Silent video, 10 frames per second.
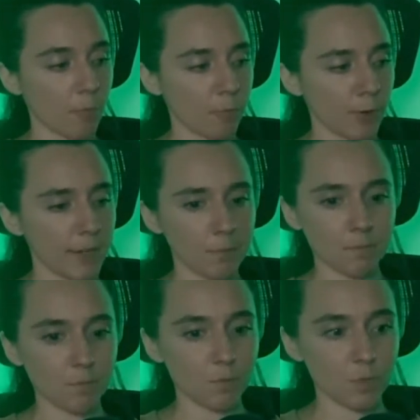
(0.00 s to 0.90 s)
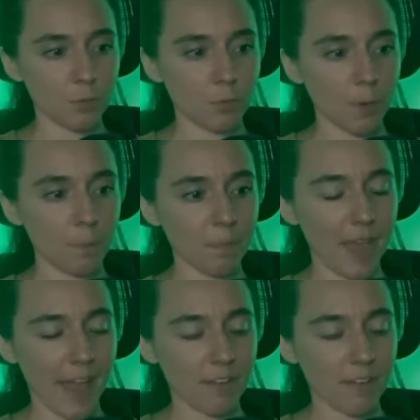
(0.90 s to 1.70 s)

Freedom from